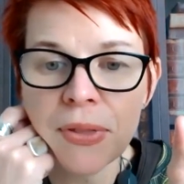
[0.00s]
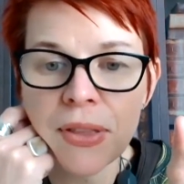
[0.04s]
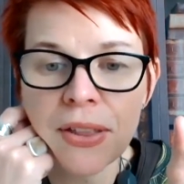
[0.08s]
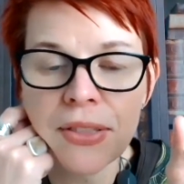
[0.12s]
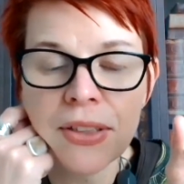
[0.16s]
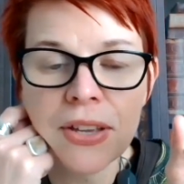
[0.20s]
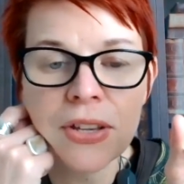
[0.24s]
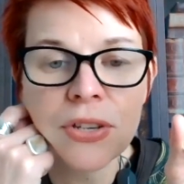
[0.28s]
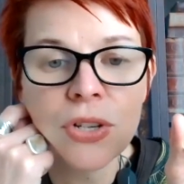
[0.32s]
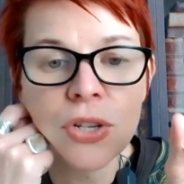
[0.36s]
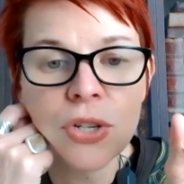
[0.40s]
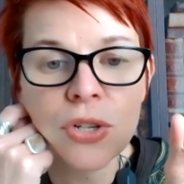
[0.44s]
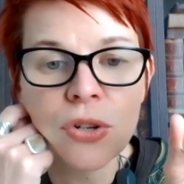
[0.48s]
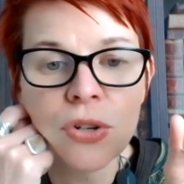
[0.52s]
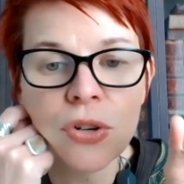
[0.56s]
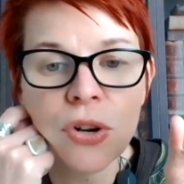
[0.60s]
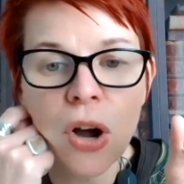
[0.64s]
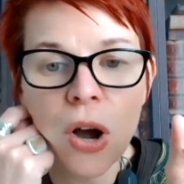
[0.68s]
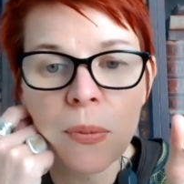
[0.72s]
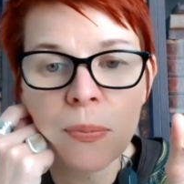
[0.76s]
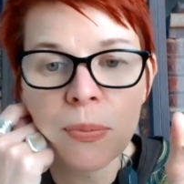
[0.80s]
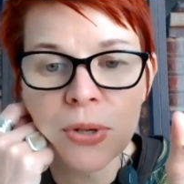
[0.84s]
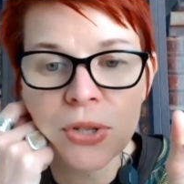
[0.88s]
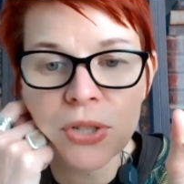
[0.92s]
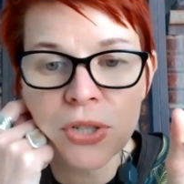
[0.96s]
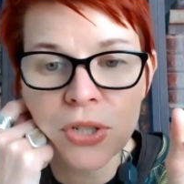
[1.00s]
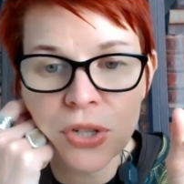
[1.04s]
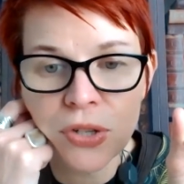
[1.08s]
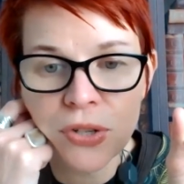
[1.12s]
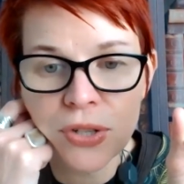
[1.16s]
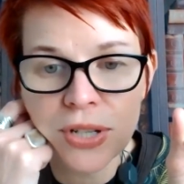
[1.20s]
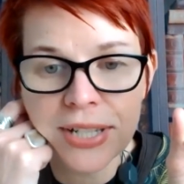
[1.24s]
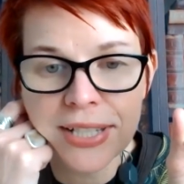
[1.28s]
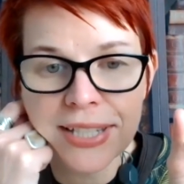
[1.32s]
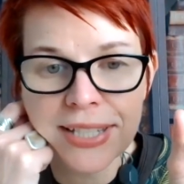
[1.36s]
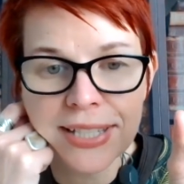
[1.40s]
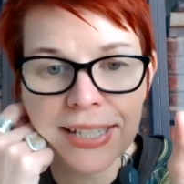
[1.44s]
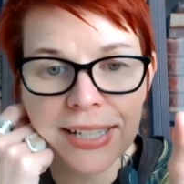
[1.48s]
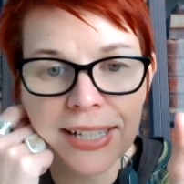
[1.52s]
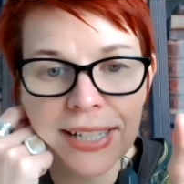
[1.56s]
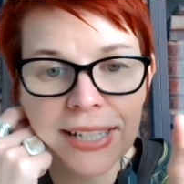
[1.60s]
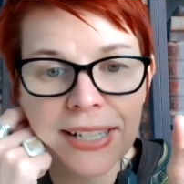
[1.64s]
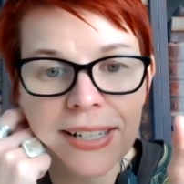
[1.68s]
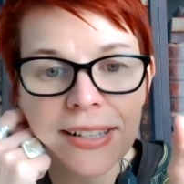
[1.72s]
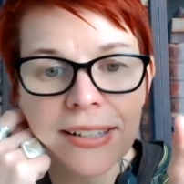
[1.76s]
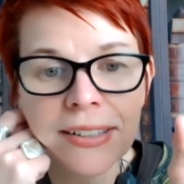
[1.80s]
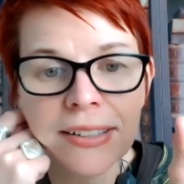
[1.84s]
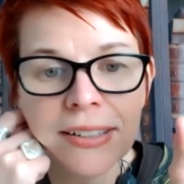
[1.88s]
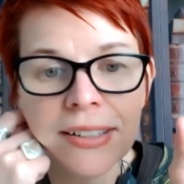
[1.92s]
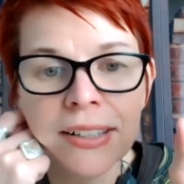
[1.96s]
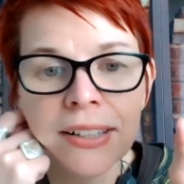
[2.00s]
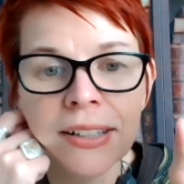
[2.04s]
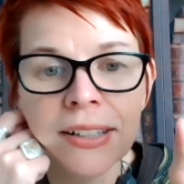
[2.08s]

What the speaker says: then this is your opportunity